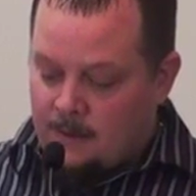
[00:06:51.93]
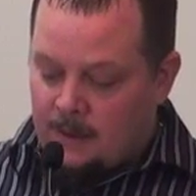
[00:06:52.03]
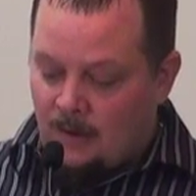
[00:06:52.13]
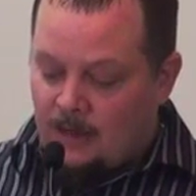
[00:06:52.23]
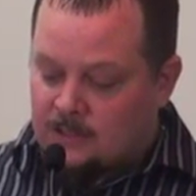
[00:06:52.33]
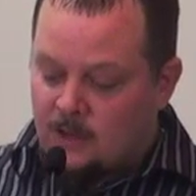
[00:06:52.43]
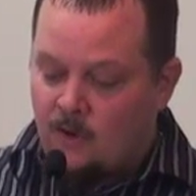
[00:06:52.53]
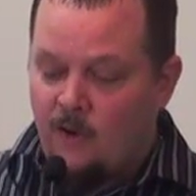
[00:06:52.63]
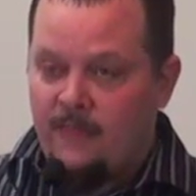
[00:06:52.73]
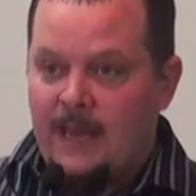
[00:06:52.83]
and
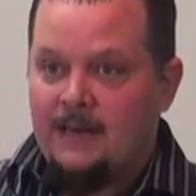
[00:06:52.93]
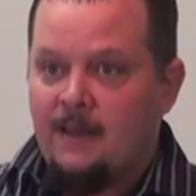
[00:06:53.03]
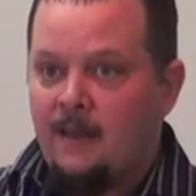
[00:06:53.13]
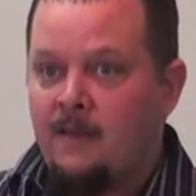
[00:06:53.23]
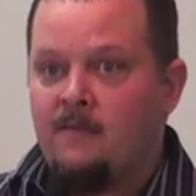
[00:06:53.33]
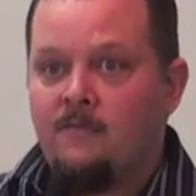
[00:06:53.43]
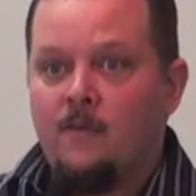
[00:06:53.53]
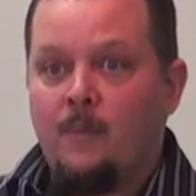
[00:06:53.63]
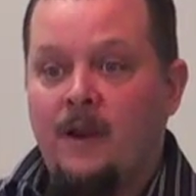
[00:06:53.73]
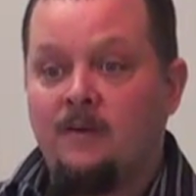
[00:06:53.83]
also on that day,
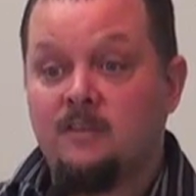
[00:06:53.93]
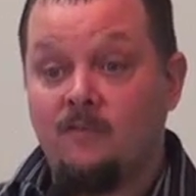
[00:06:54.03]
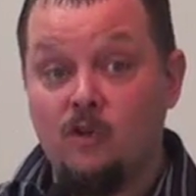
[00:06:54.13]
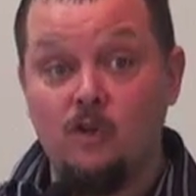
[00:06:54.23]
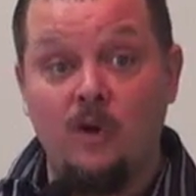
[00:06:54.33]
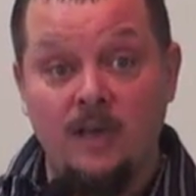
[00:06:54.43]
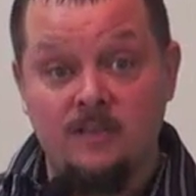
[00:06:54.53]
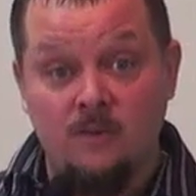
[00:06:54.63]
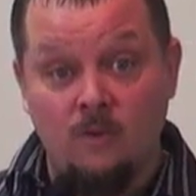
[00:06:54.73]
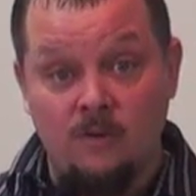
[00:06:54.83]
for parents of new high
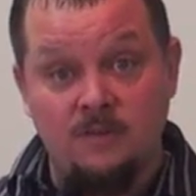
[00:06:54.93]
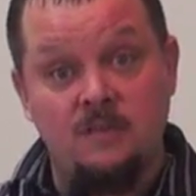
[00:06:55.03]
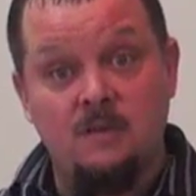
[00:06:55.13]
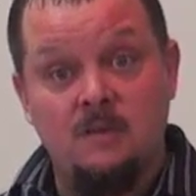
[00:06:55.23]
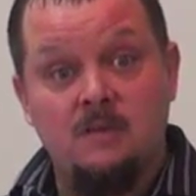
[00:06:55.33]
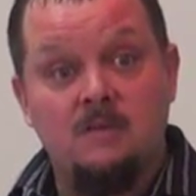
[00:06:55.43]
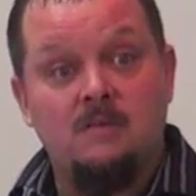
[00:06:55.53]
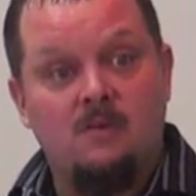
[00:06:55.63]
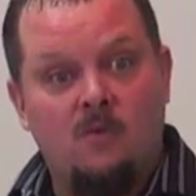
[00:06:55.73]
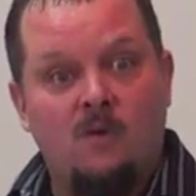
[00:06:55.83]
schoolers,
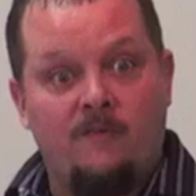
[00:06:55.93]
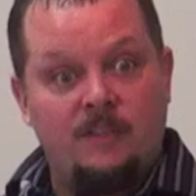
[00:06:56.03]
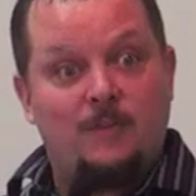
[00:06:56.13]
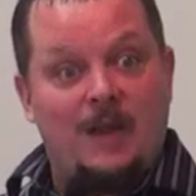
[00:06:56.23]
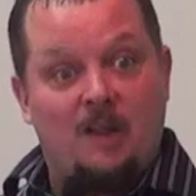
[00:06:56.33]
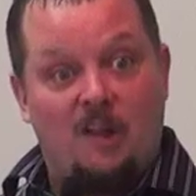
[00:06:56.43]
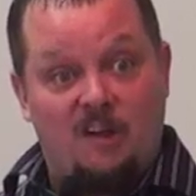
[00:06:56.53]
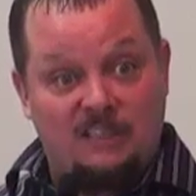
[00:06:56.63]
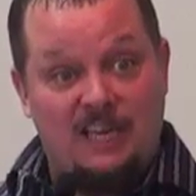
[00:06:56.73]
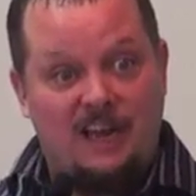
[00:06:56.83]
or if it's been a
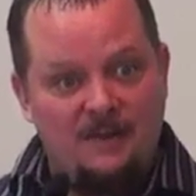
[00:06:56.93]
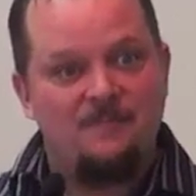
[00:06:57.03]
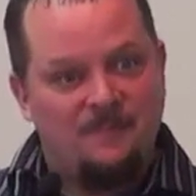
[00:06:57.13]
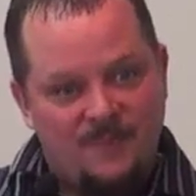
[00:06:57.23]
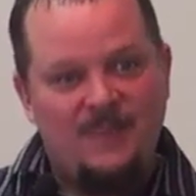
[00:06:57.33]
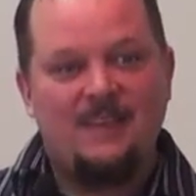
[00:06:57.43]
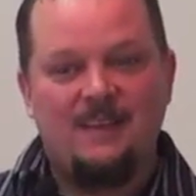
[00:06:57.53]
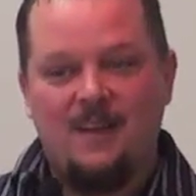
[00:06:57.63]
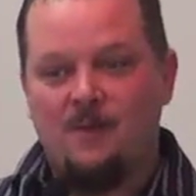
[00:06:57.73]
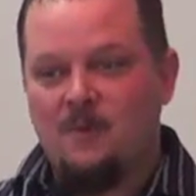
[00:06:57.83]
long time,
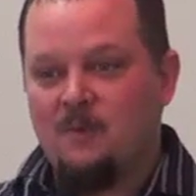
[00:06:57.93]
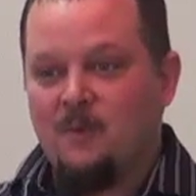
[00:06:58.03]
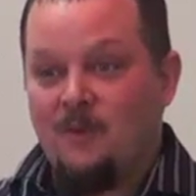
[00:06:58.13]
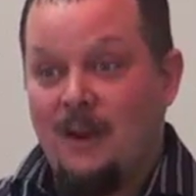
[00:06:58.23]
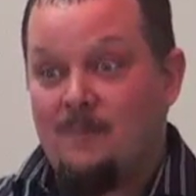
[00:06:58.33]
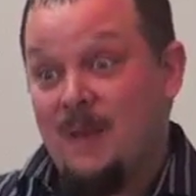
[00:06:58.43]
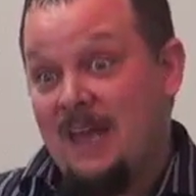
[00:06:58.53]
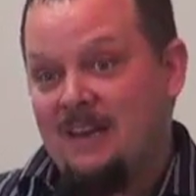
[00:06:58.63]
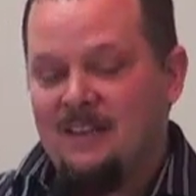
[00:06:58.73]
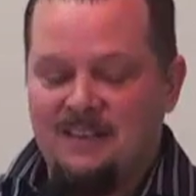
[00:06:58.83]
we would
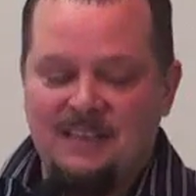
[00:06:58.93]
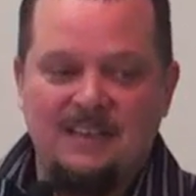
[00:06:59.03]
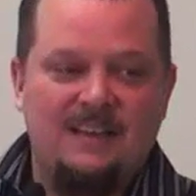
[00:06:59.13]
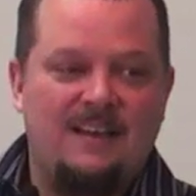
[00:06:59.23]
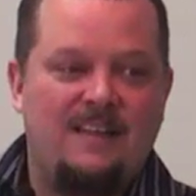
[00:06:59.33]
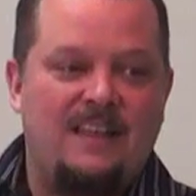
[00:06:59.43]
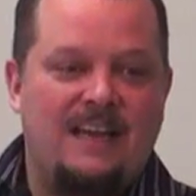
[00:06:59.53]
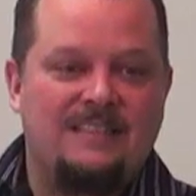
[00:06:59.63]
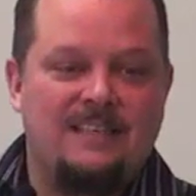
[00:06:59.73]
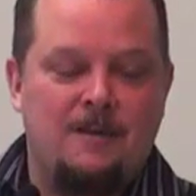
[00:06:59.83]
recommend
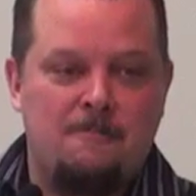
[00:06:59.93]
that